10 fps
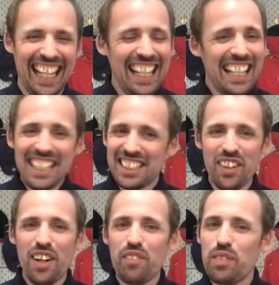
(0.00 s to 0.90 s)
It's
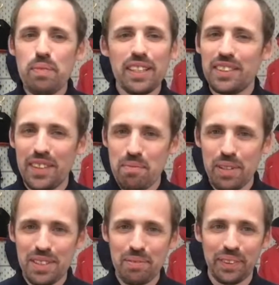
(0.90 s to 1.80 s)
not often, but it's not
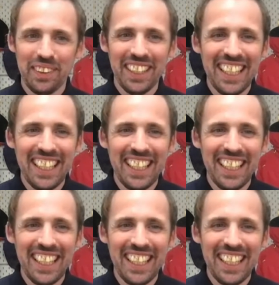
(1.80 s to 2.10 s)
impossible.